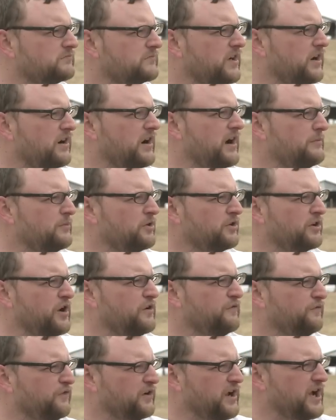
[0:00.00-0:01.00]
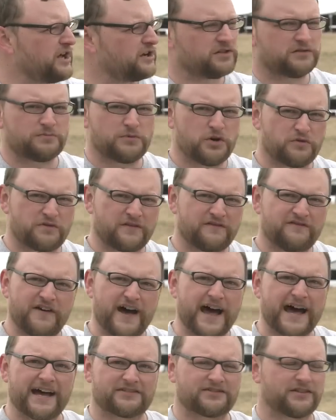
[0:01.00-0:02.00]
All right, I'm gonna go for kind of smooth and
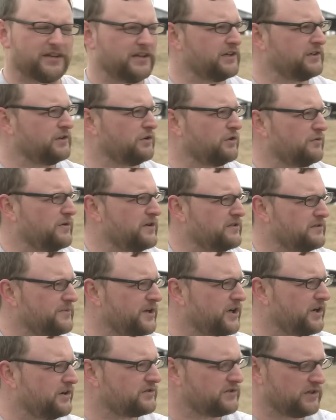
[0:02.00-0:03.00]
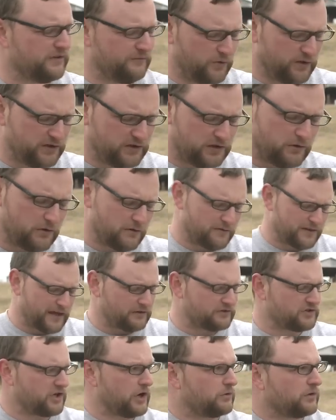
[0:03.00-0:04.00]
fast, get into a rhythm here, see if we can do it
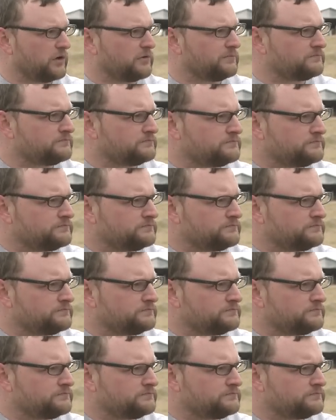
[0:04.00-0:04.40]
without choking.